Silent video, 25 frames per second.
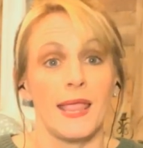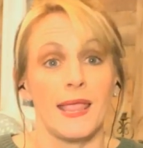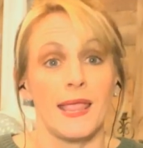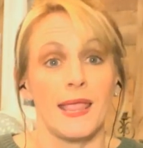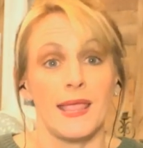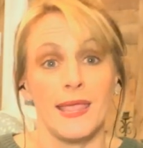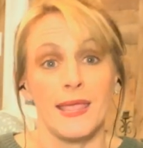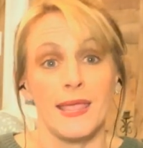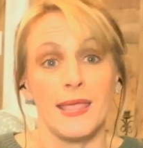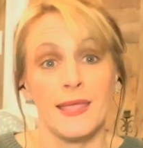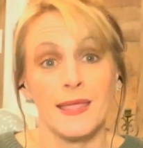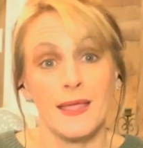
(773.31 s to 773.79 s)

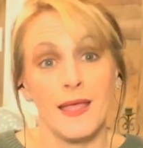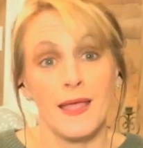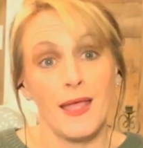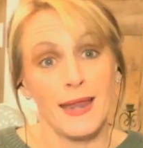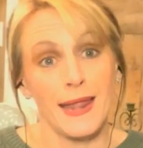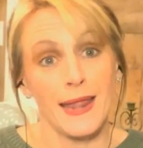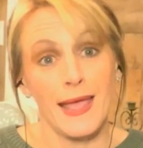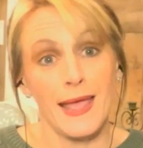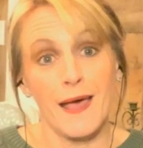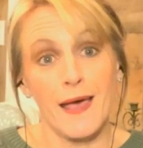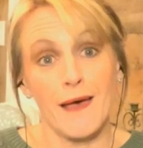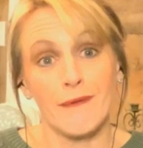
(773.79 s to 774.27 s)
He got
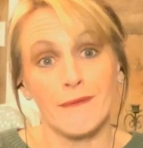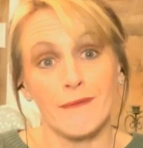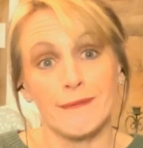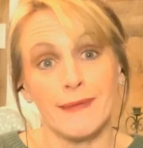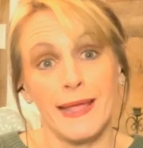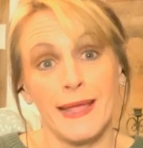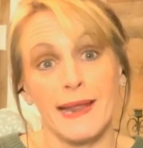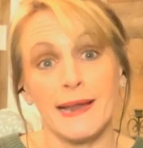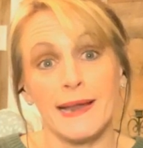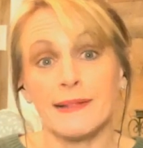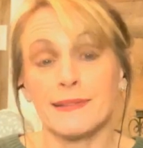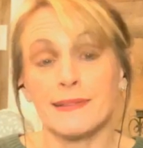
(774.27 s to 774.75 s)
out
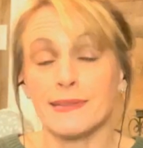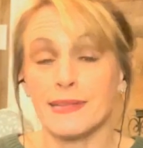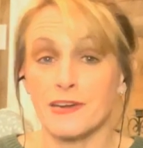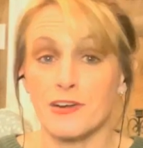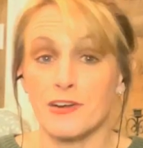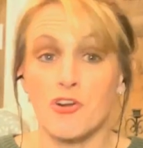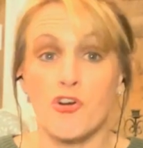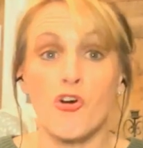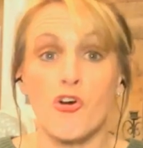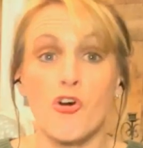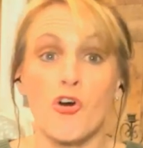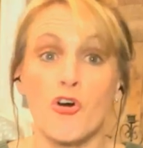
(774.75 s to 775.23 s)
in a
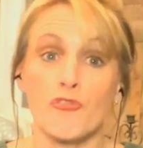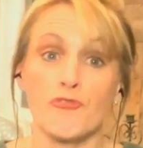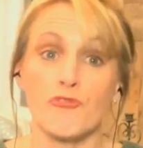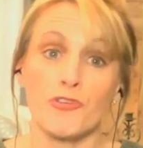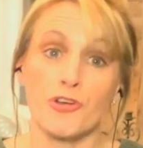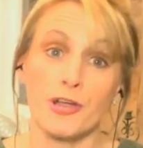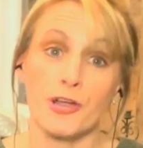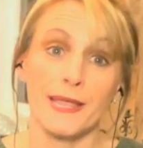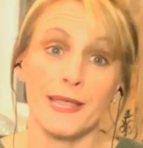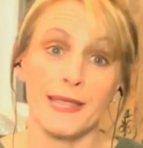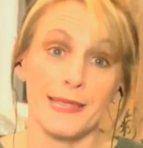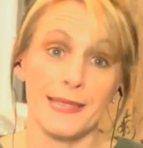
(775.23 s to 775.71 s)
little
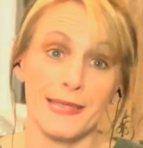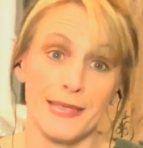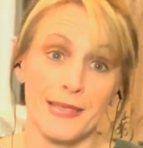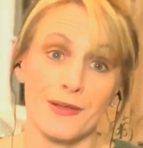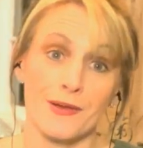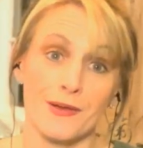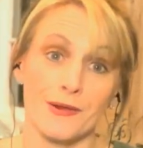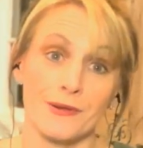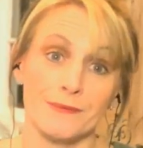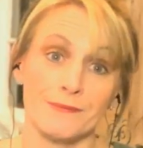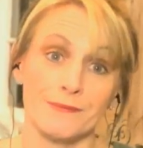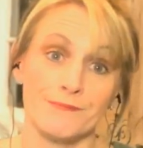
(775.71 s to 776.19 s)
over a
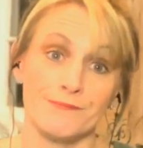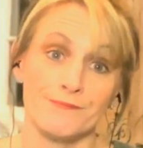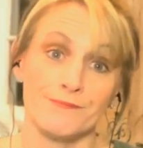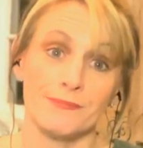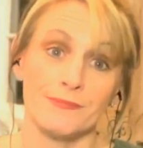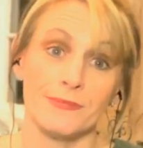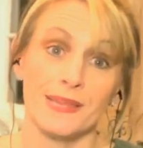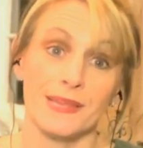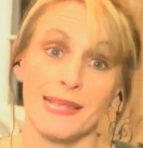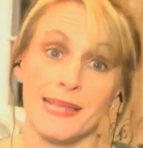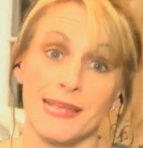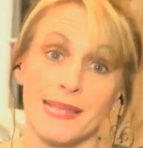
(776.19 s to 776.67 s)
year.
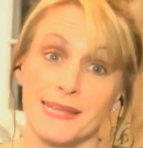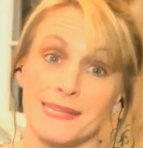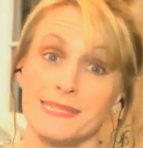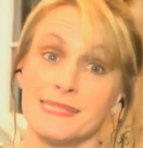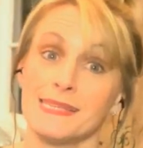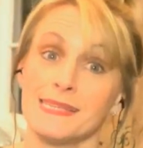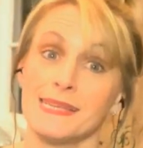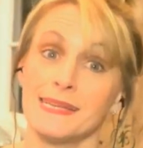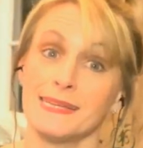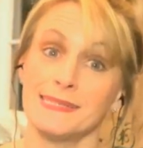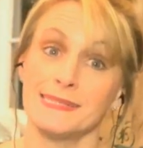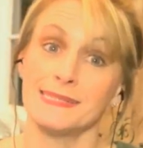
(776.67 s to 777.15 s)
Yes,
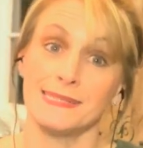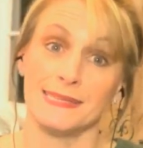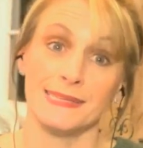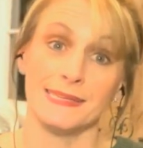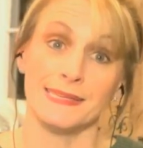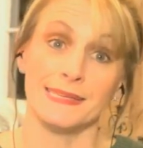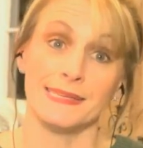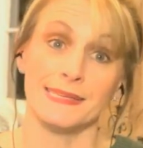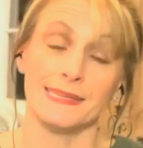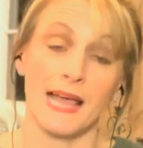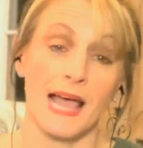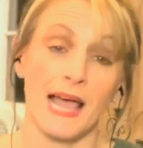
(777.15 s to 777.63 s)
he
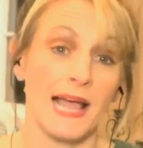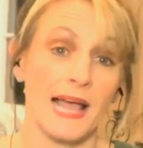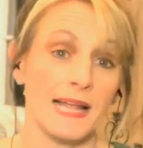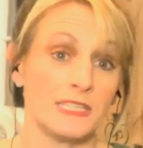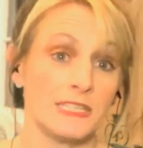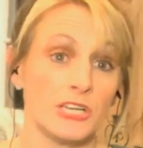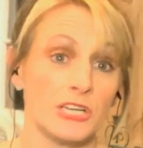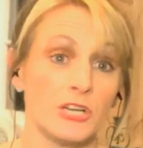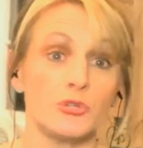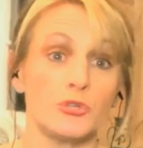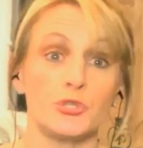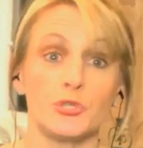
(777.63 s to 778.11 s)
did. I
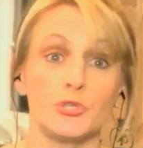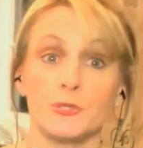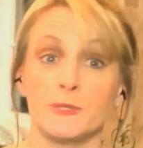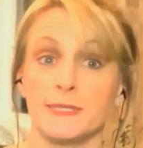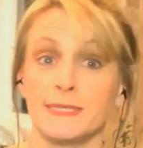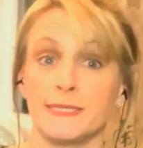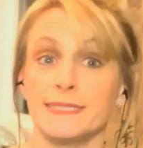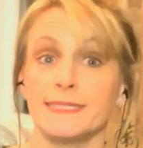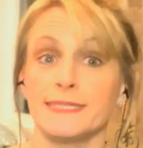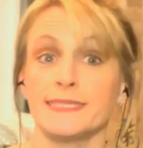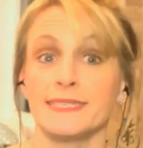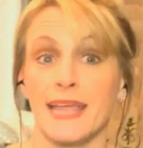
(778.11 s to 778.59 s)
told you
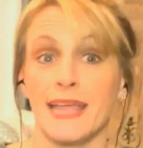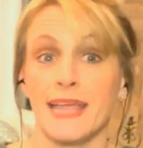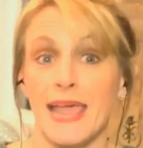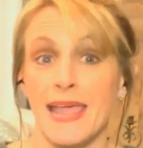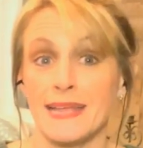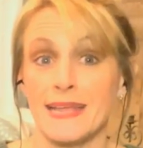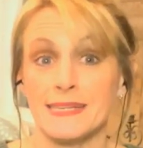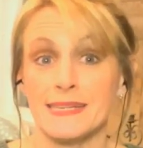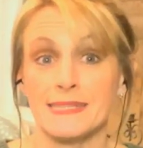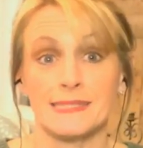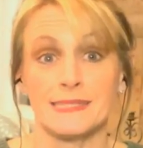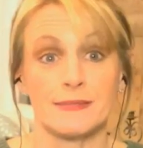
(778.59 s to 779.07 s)
this
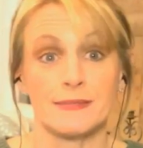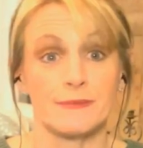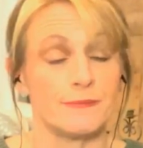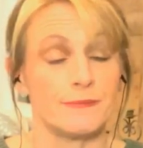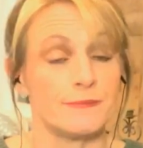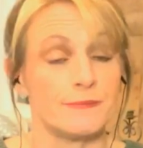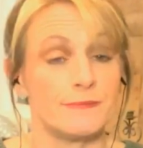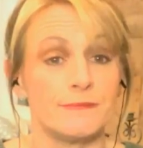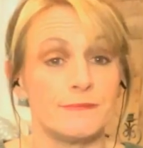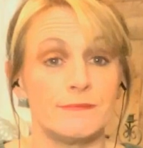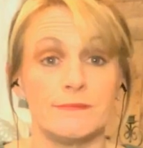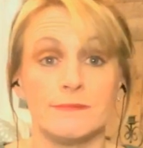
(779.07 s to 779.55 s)
case
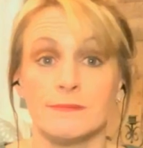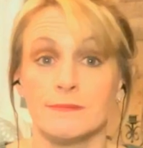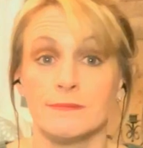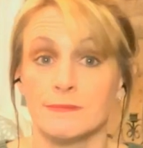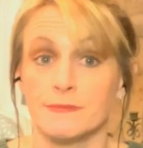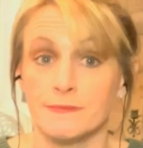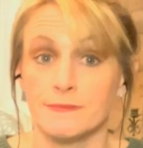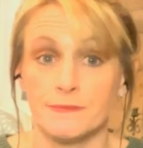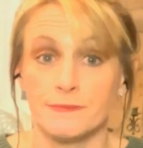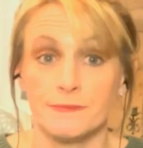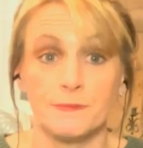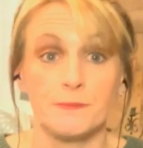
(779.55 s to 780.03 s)

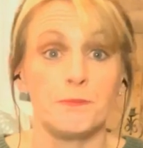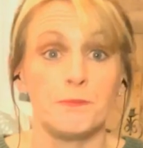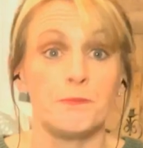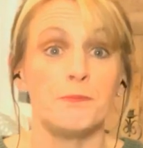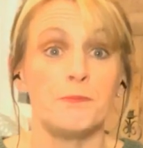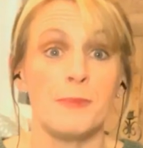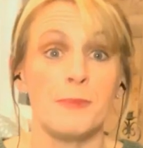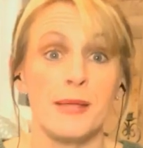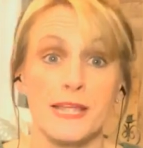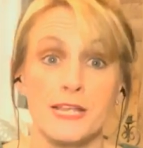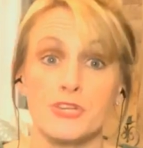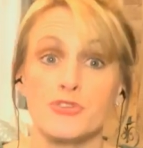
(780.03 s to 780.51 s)

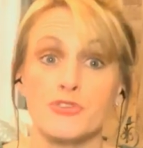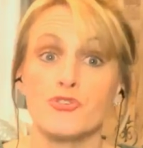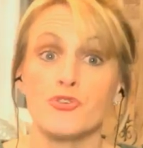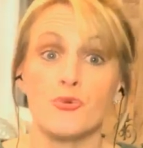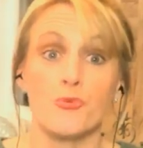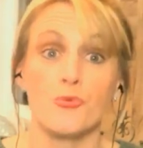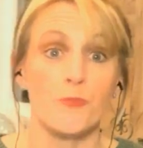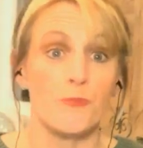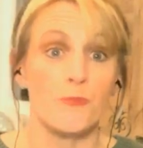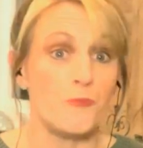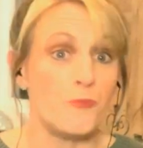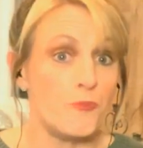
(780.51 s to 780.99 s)
makes
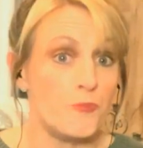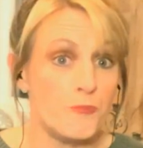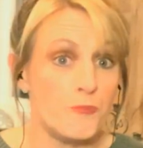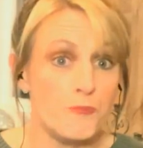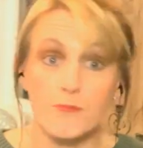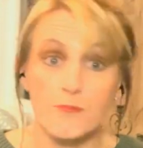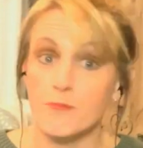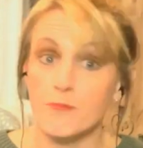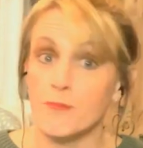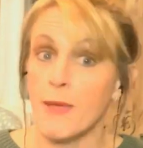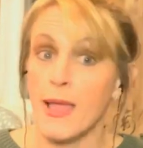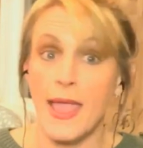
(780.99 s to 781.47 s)
you
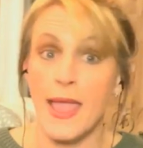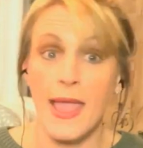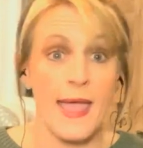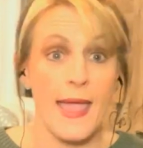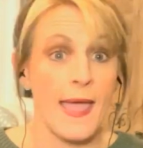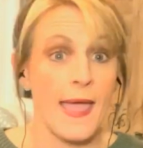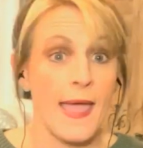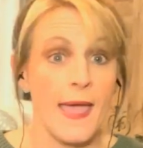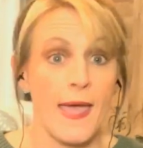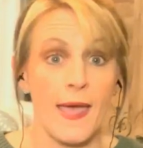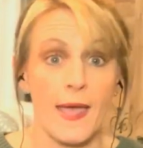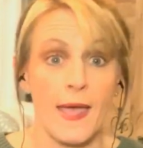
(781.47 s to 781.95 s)

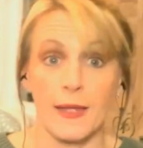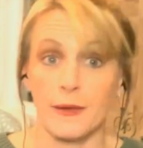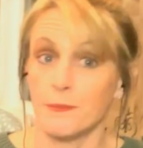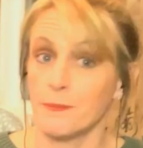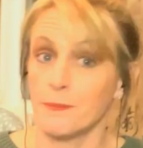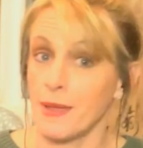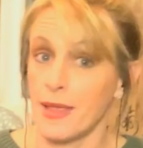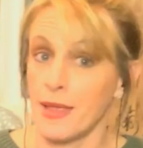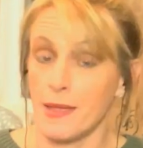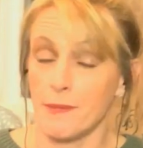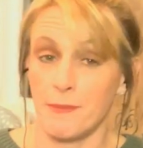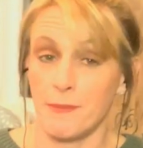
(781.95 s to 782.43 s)
mad,
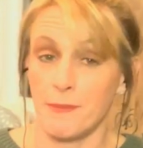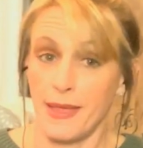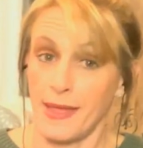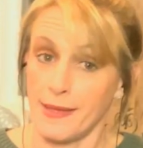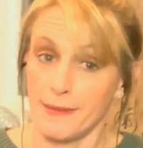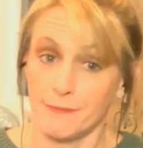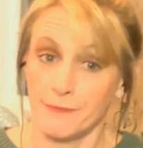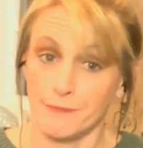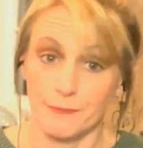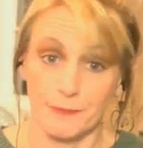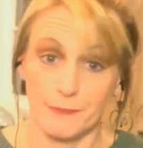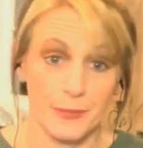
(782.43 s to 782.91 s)
mad, mad,
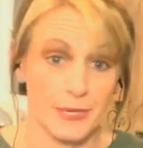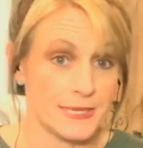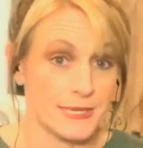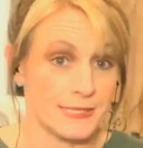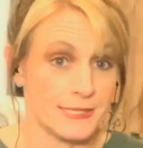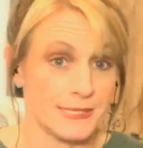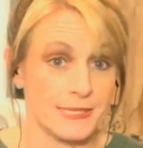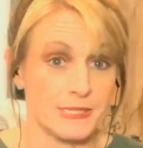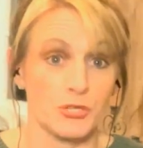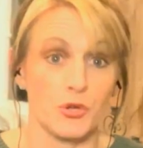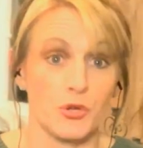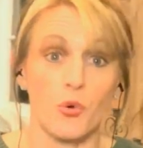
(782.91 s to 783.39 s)
because
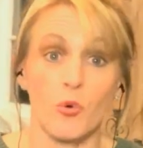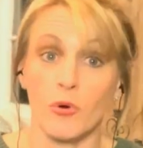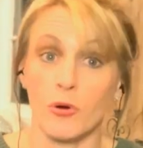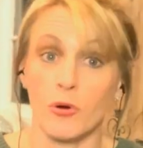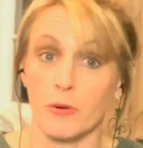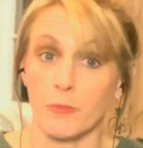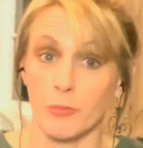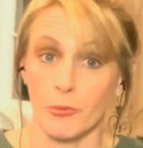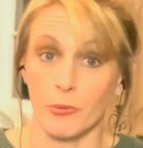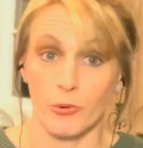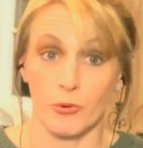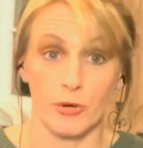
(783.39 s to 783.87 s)
it's
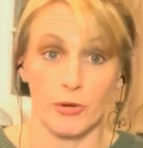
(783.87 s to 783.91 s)
horrible.